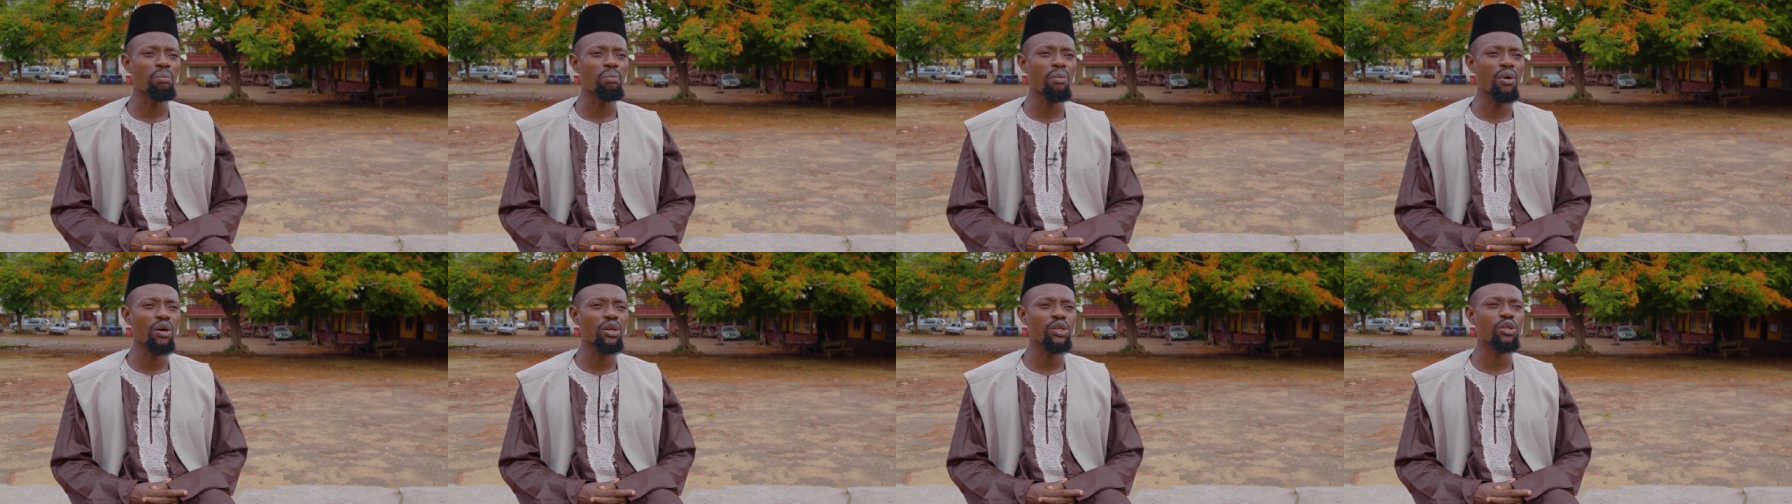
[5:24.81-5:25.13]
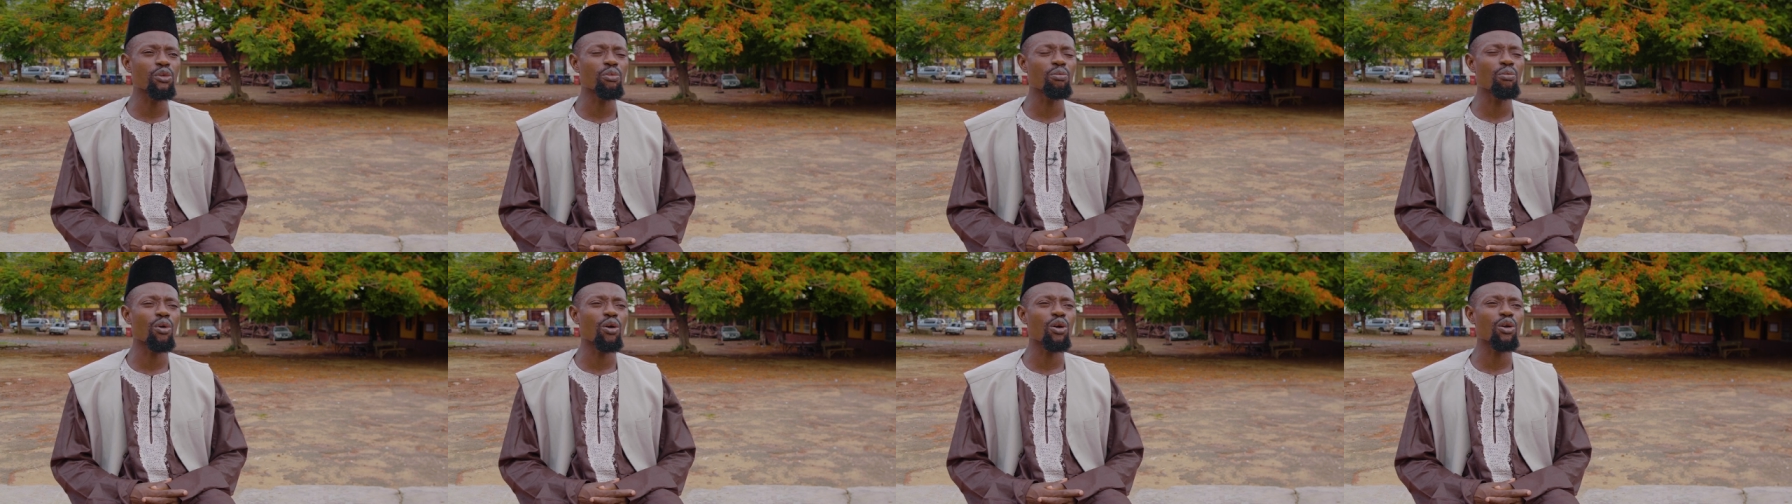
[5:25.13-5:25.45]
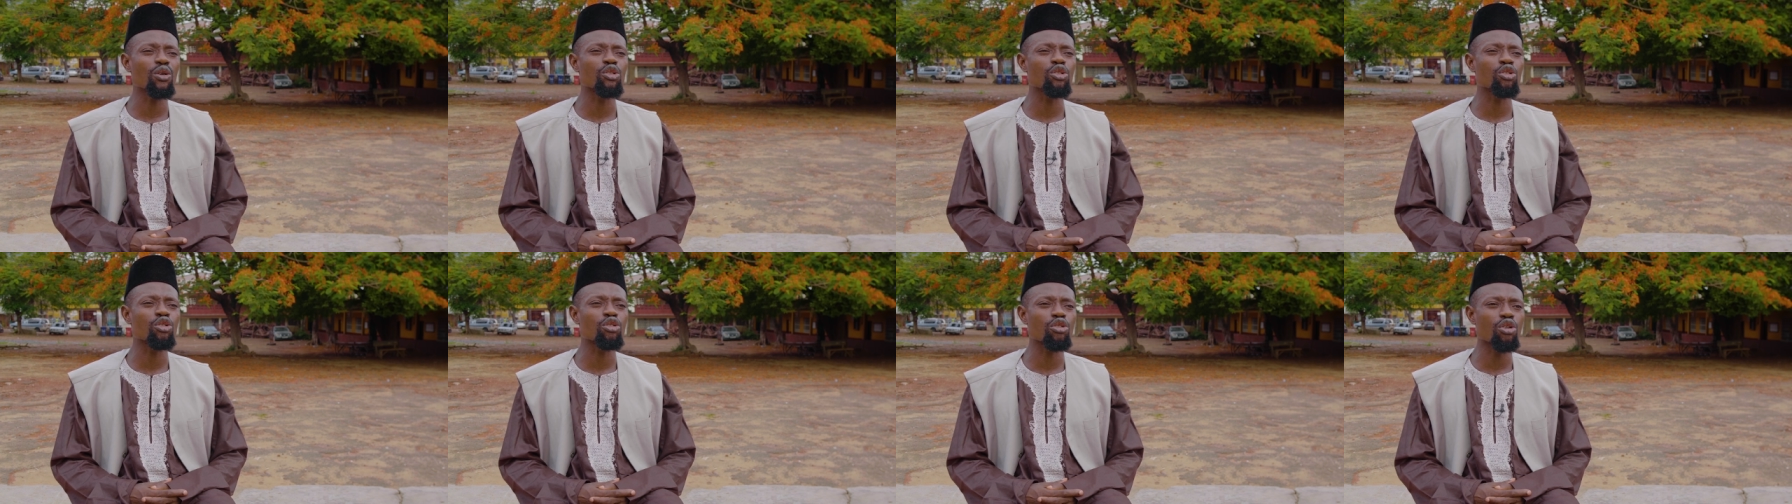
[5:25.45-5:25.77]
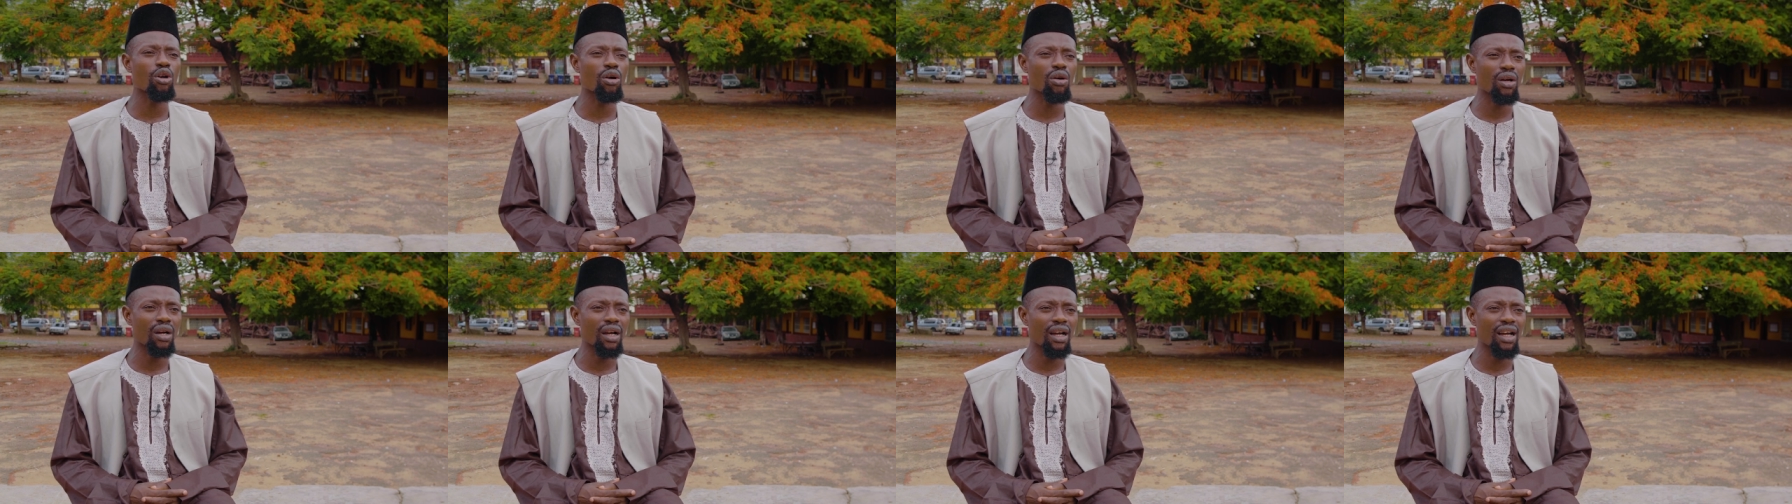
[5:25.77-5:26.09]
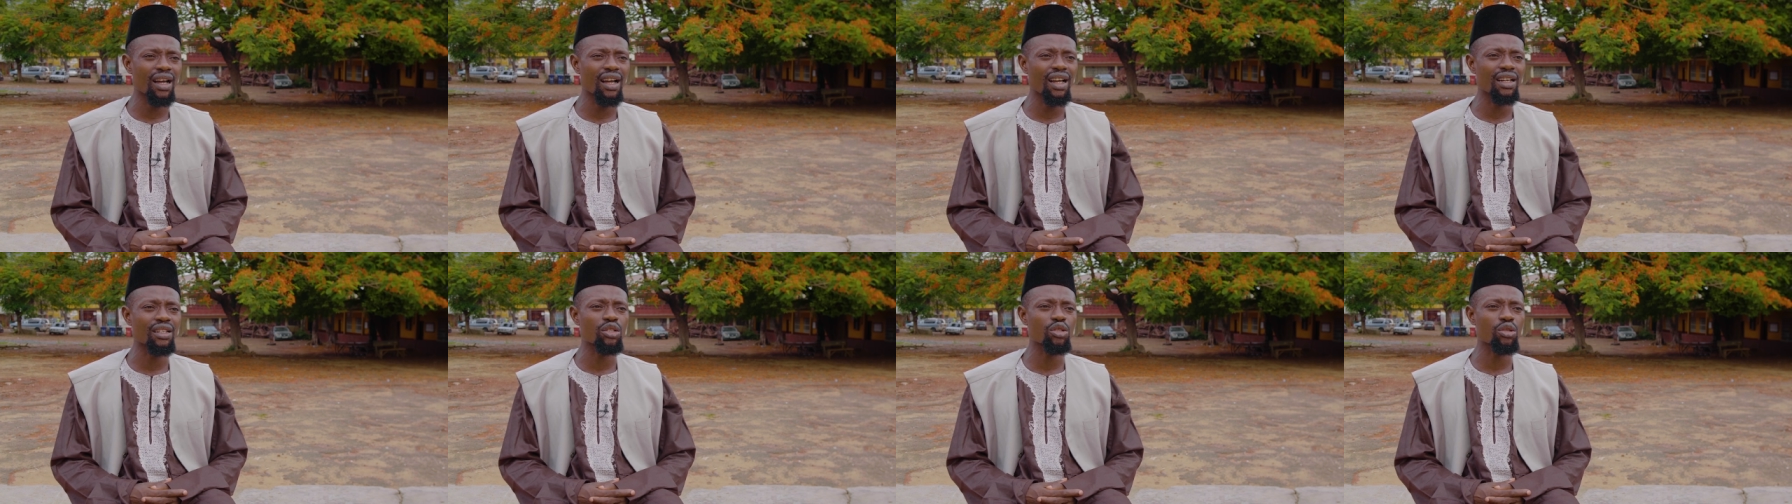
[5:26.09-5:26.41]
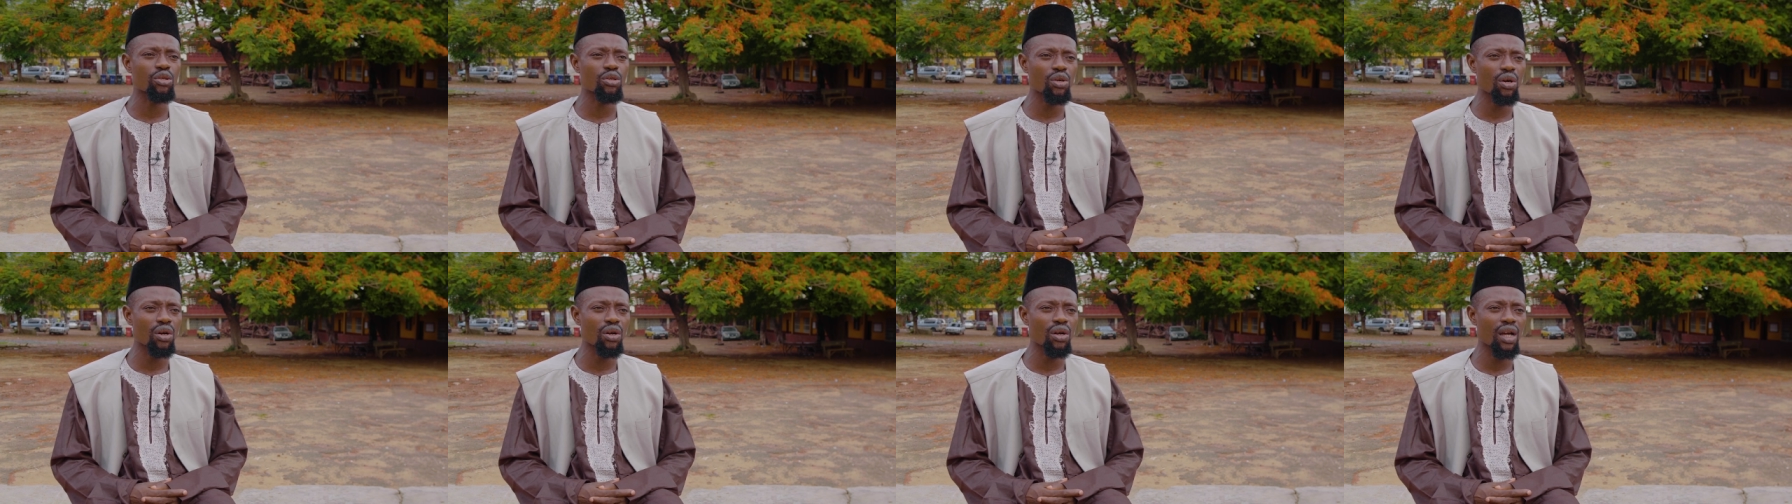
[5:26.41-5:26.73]
much more stronger and
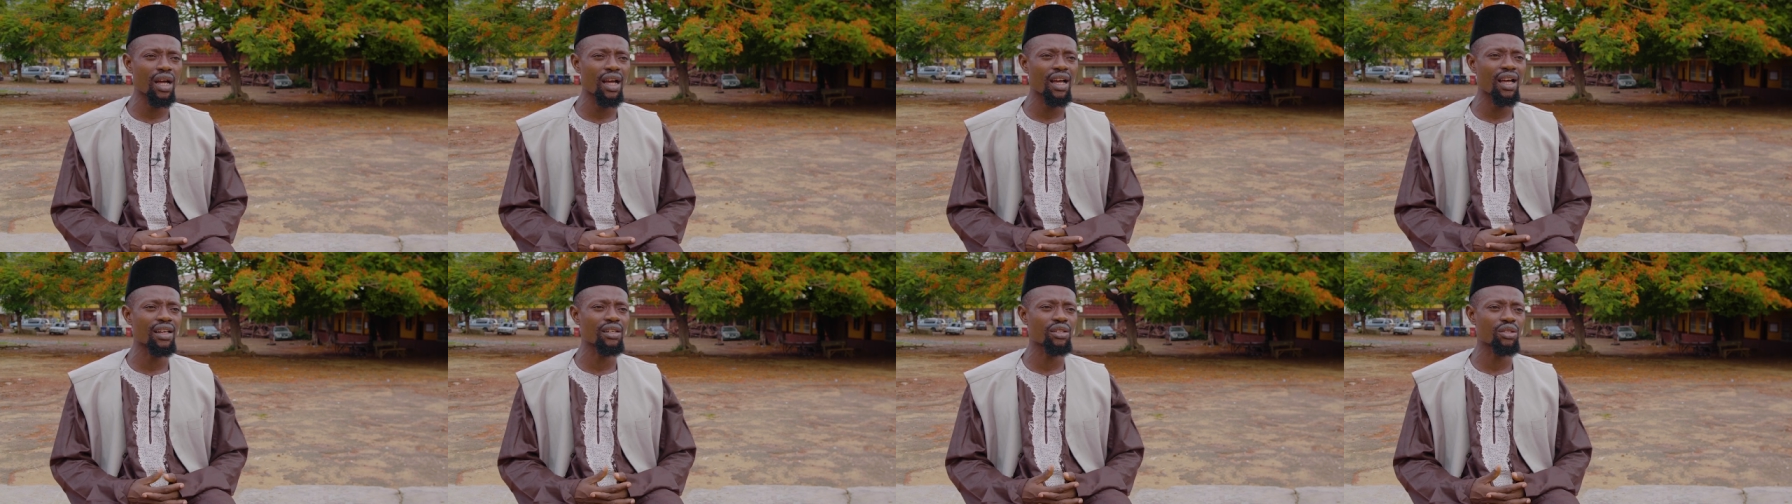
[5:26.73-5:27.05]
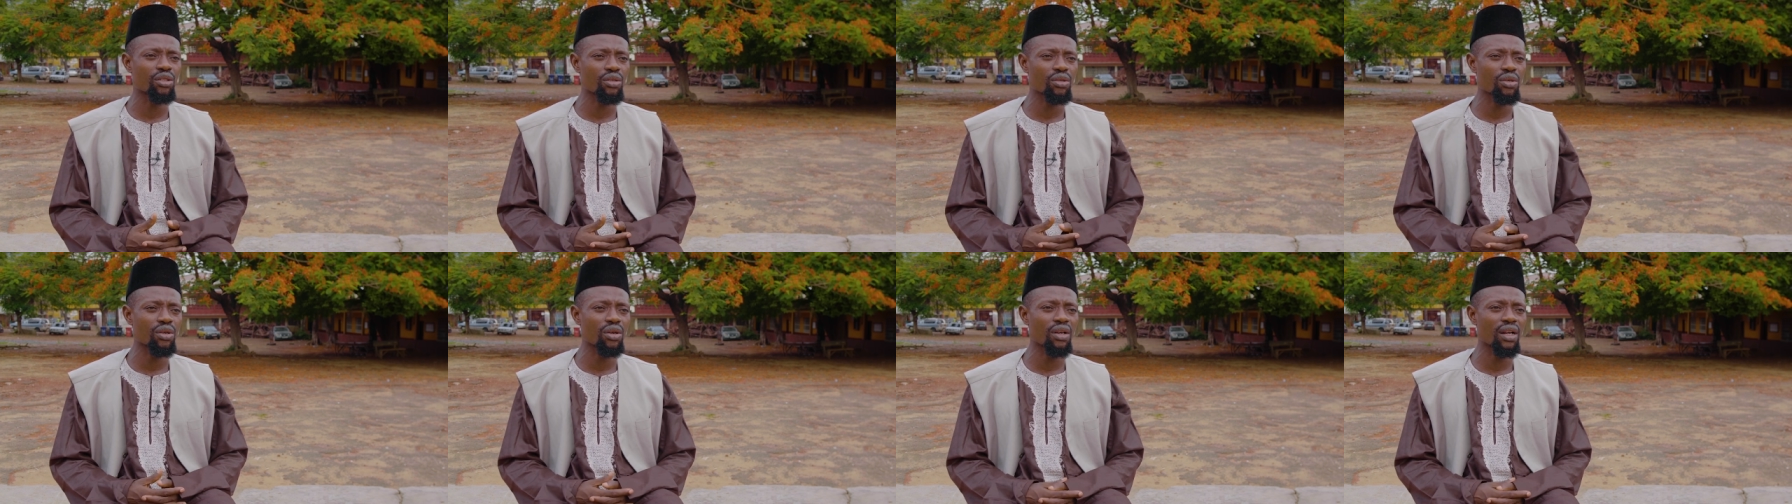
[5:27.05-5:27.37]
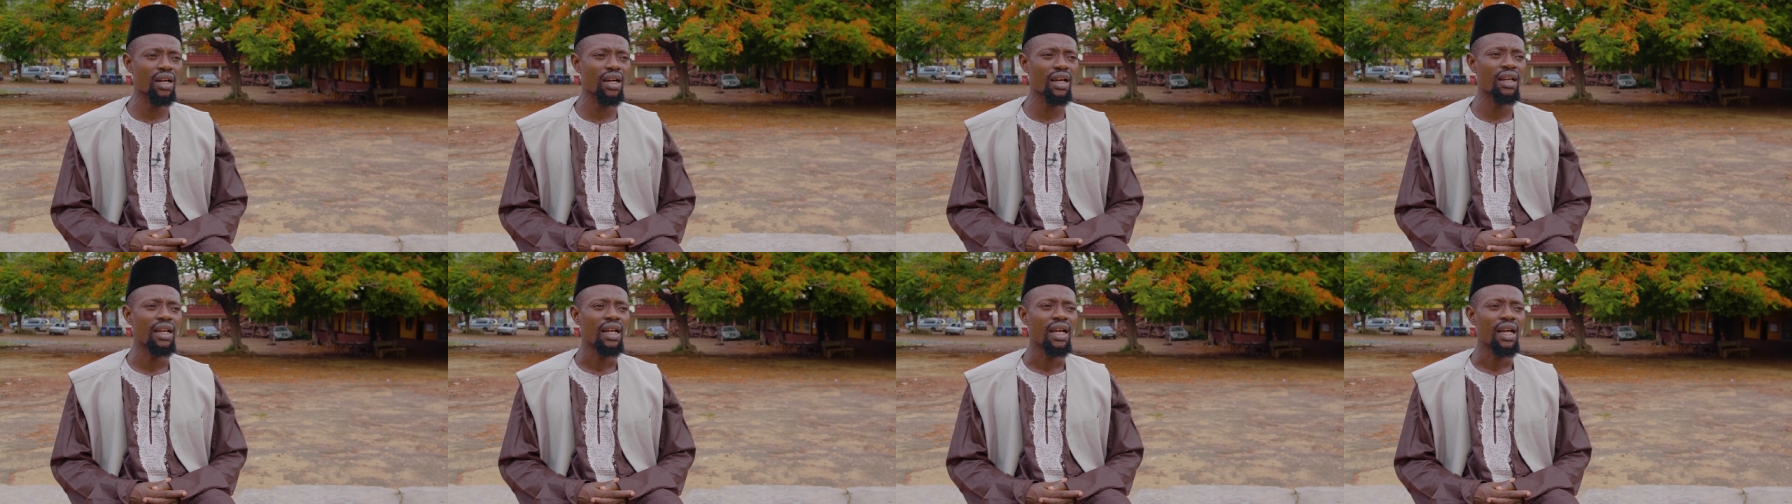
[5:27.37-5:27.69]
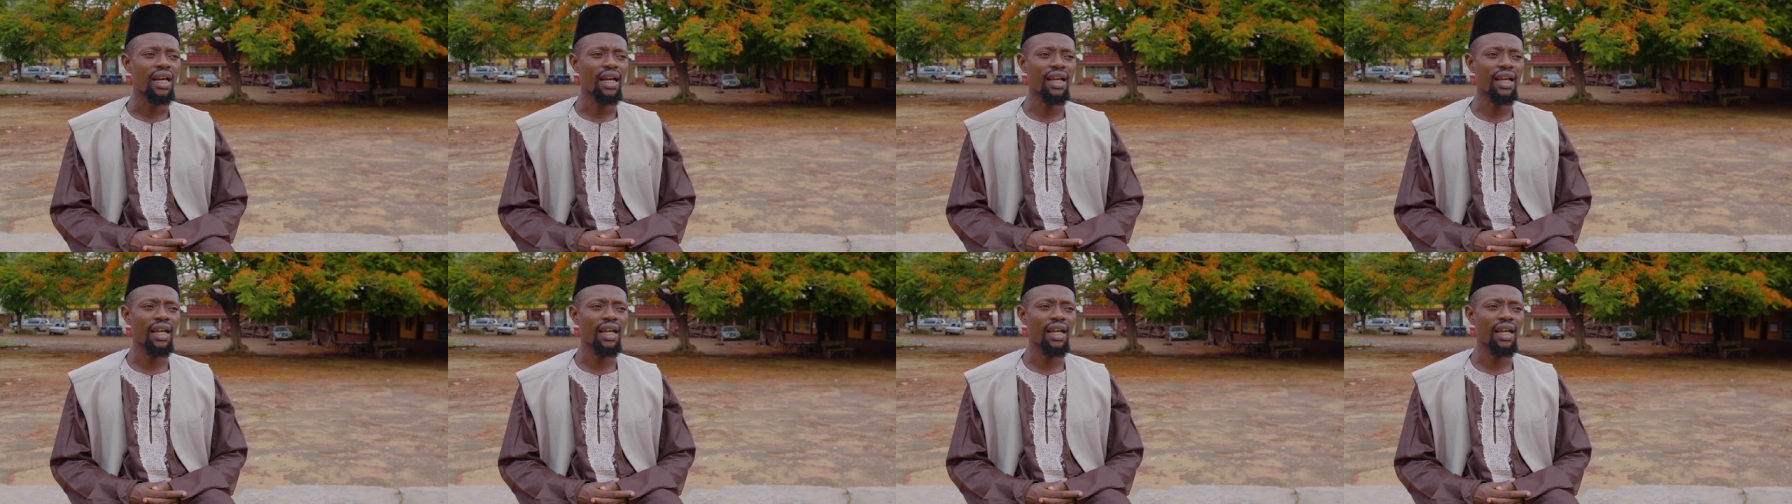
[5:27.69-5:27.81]
stronger and stronger.